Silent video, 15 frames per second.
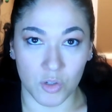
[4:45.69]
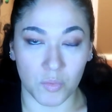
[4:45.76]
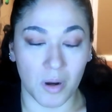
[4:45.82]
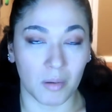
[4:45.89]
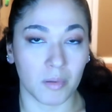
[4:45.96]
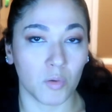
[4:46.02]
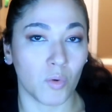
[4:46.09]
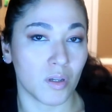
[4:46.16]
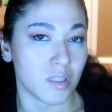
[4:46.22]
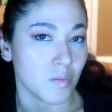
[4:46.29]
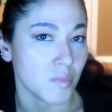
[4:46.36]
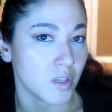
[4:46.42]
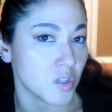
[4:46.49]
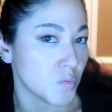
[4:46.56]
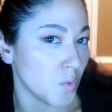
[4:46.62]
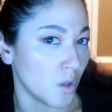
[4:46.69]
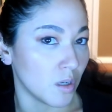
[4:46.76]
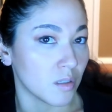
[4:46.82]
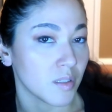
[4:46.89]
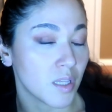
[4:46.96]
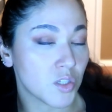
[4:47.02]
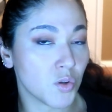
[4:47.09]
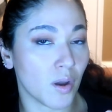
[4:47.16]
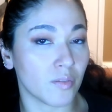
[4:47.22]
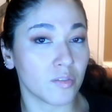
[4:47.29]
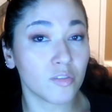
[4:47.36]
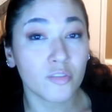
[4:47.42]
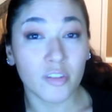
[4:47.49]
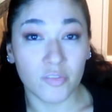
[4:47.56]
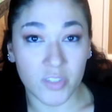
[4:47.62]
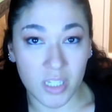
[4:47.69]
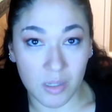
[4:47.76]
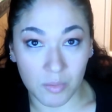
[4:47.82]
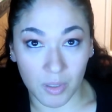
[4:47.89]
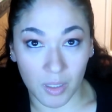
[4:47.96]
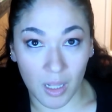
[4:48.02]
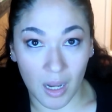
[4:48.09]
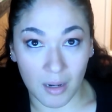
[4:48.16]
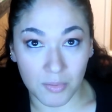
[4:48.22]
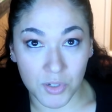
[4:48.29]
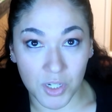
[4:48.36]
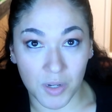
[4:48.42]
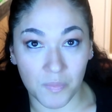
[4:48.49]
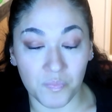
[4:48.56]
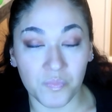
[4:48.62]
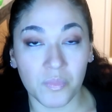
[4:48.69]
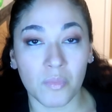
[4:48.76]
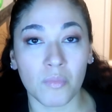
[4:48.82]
You probably want something smaller. They do have a 15 ml option,